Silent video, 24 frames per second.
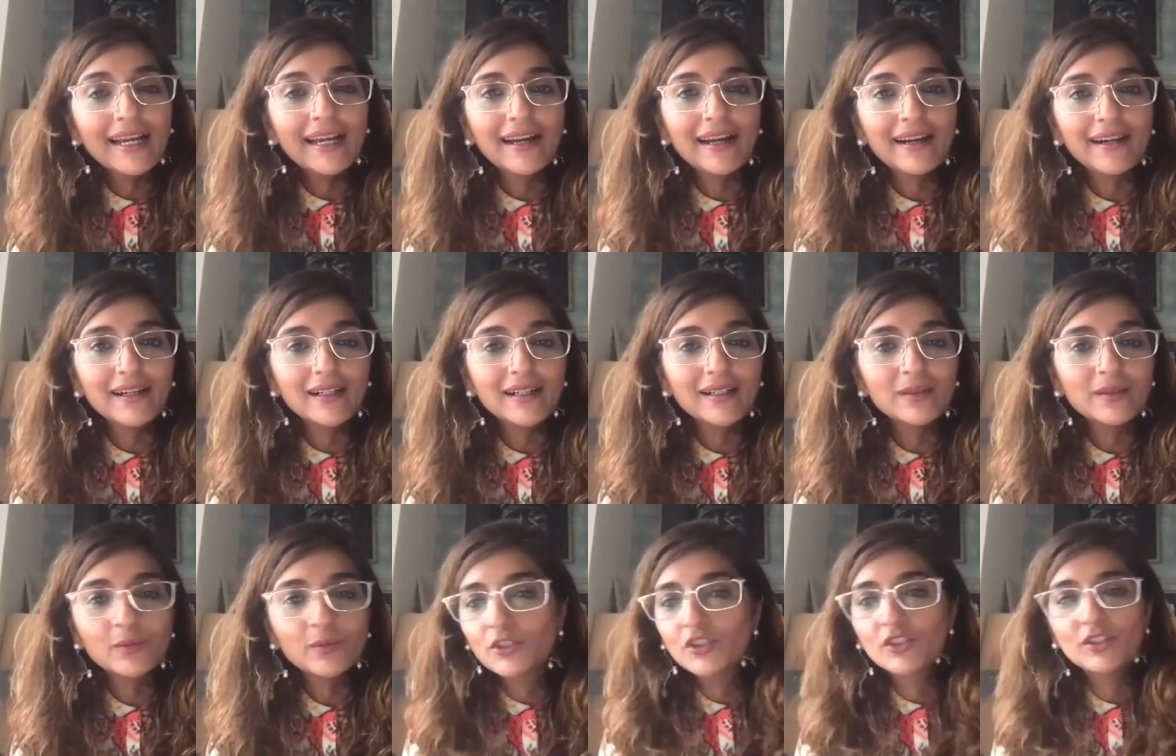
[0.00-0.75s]

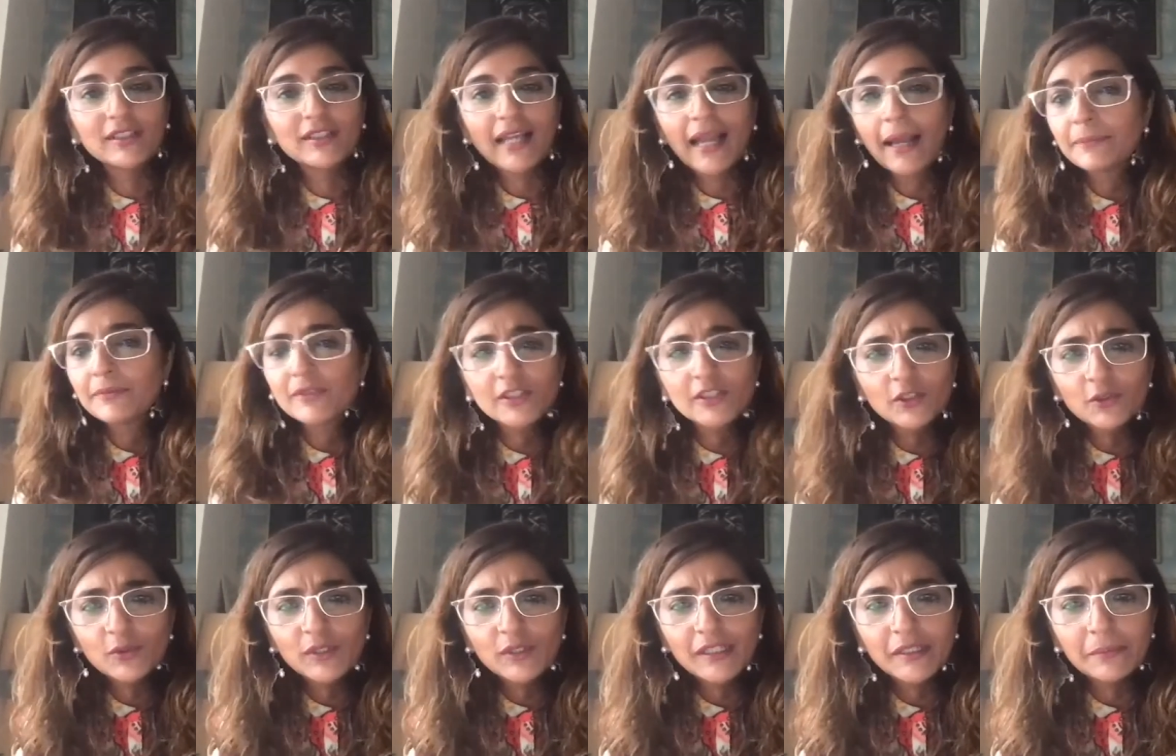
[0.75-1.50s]
uh, which is
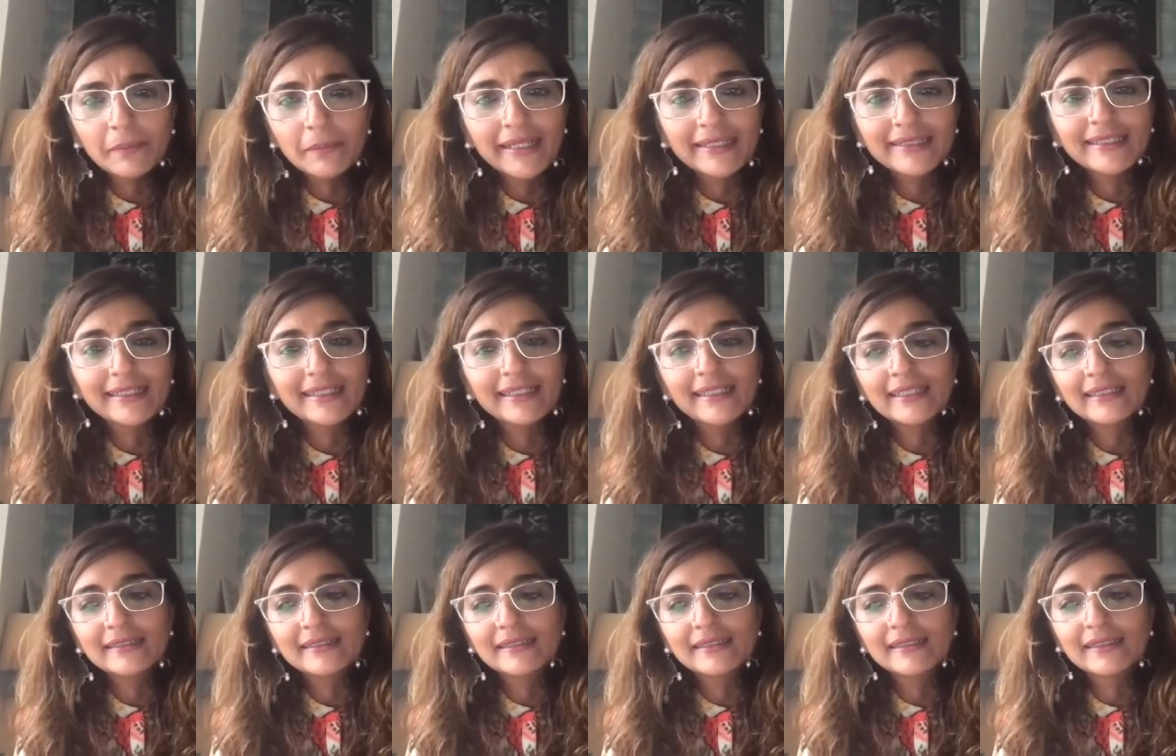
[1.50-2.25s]
absolutely amazing
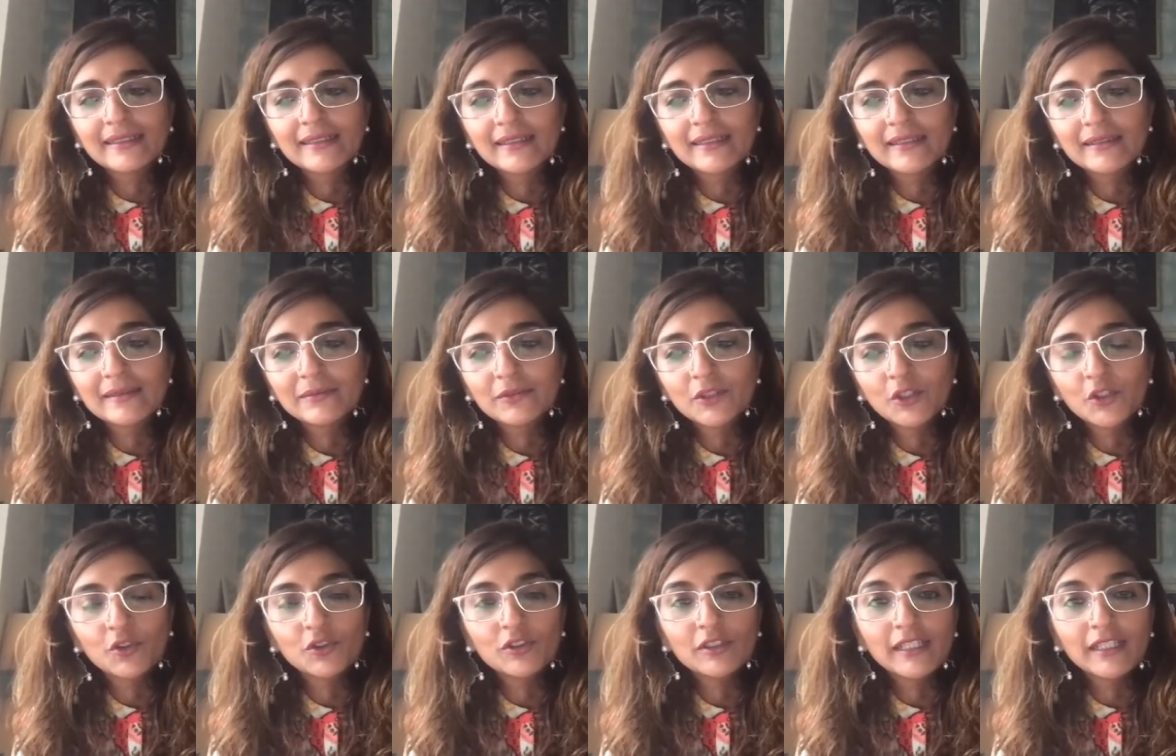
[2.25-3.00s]
it's uh,
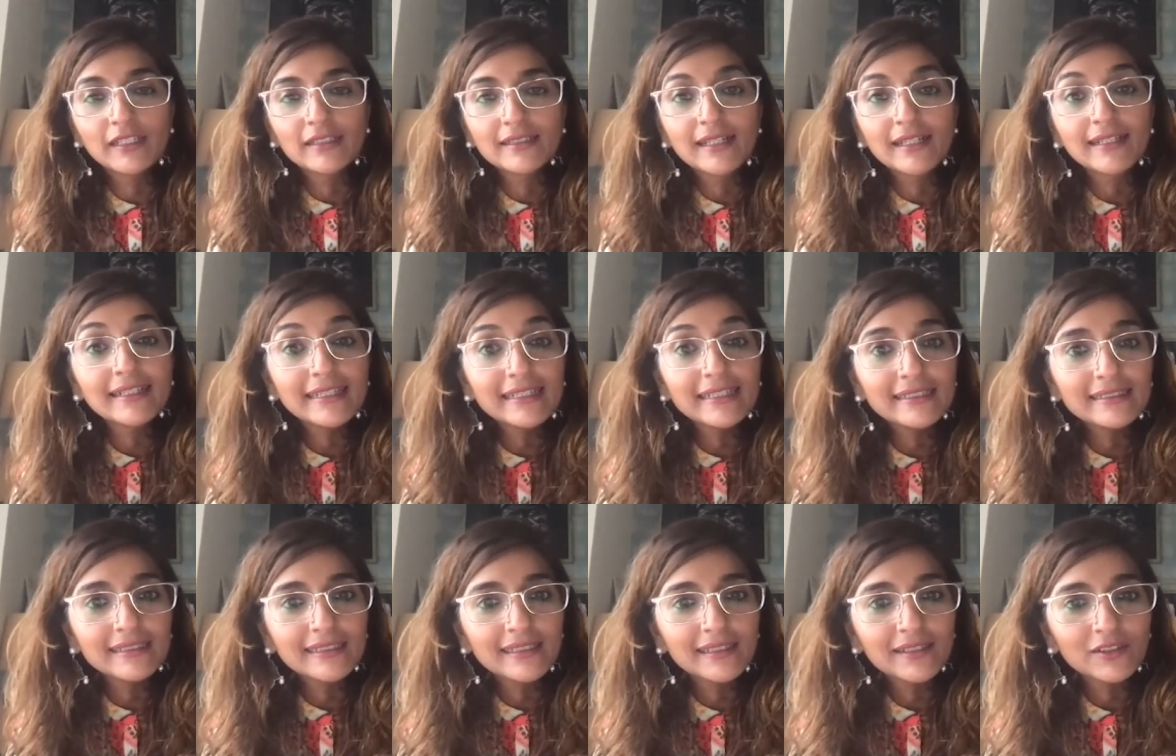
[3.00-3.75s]
you know they
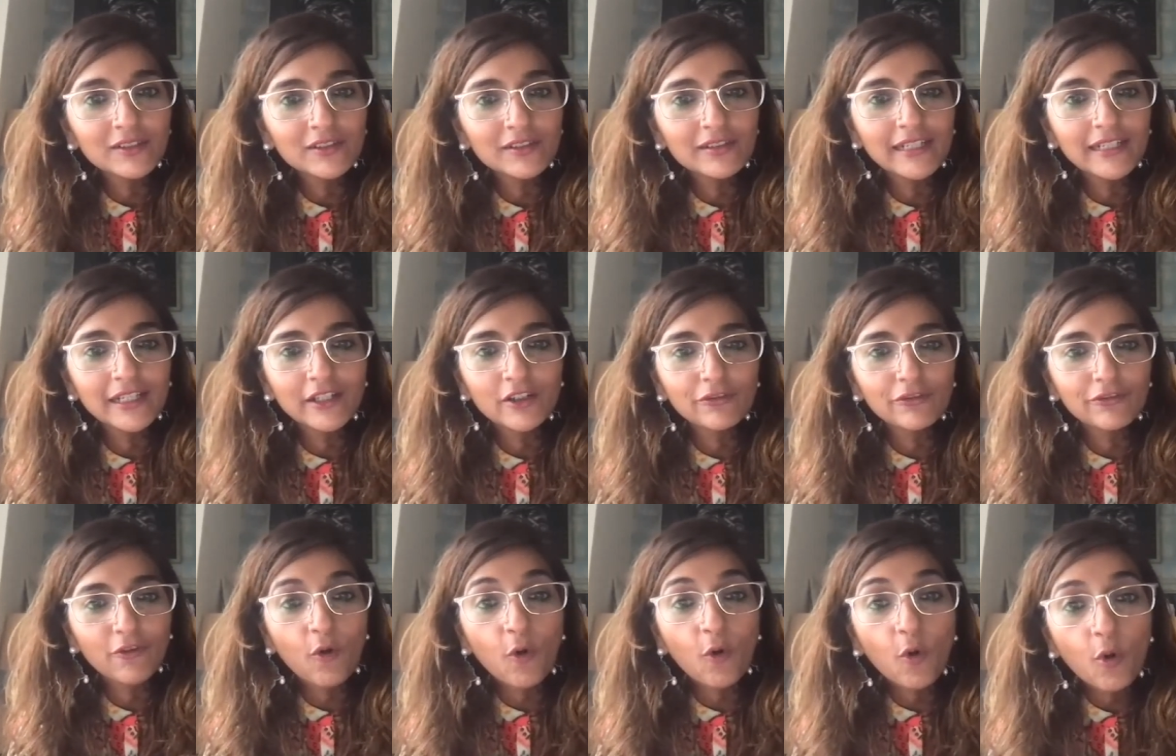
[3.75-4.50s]
suddenly see a ray
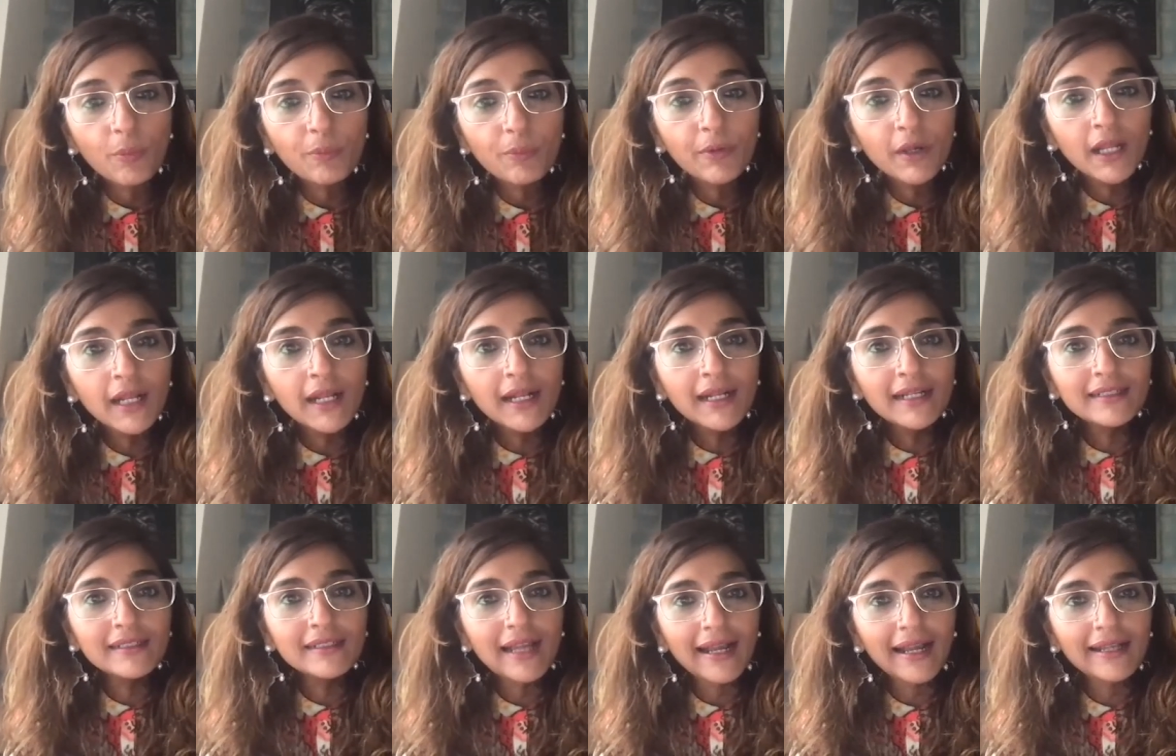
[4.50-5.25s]
of hope
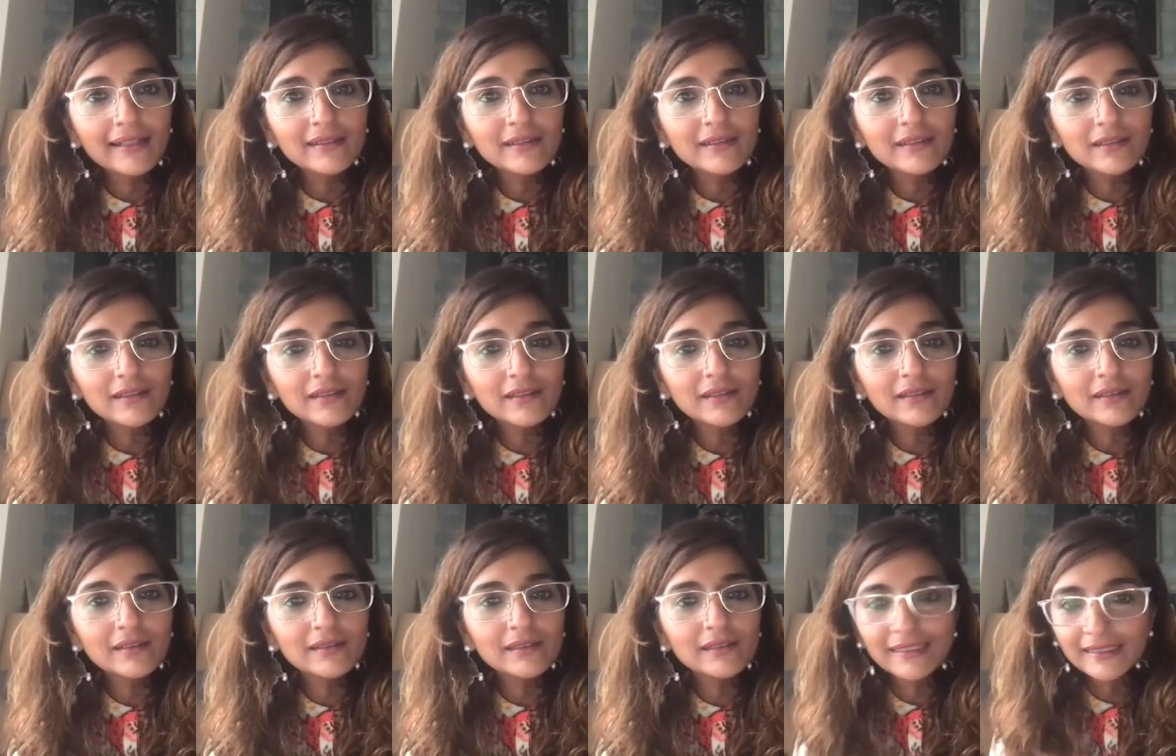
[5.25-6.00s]
that
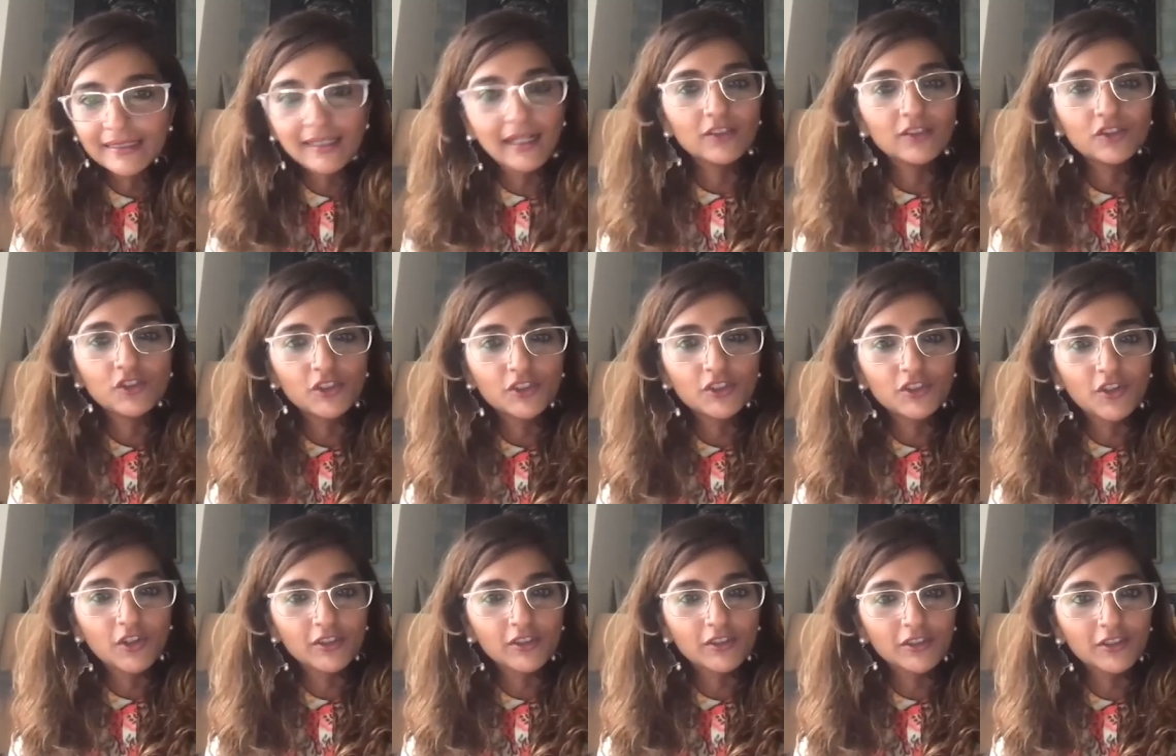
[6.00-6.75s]
uh, this culture is
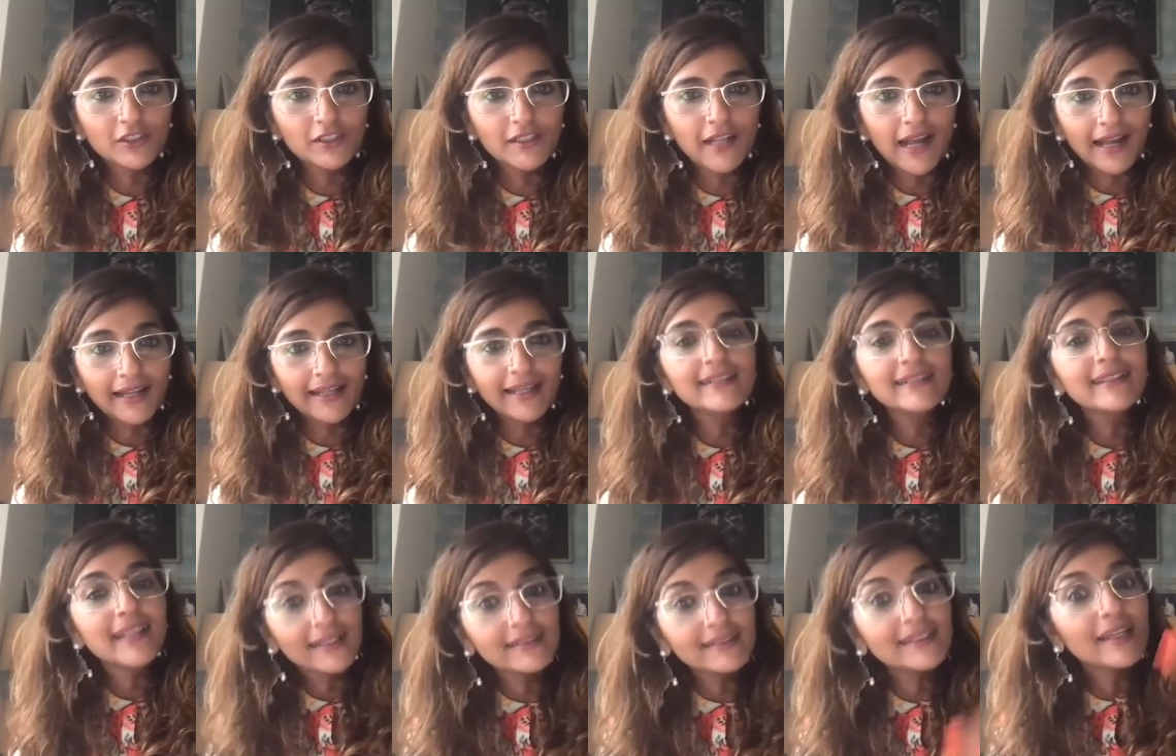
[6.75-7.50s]
not going to die
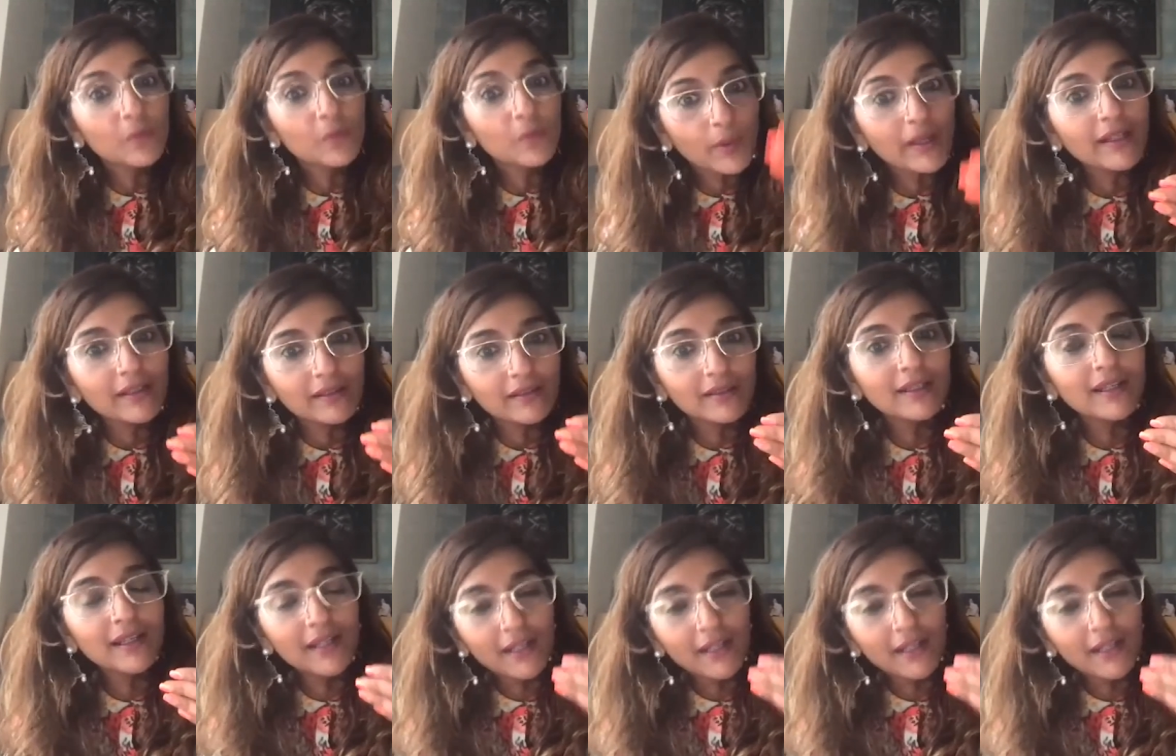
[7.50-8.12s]
and that they will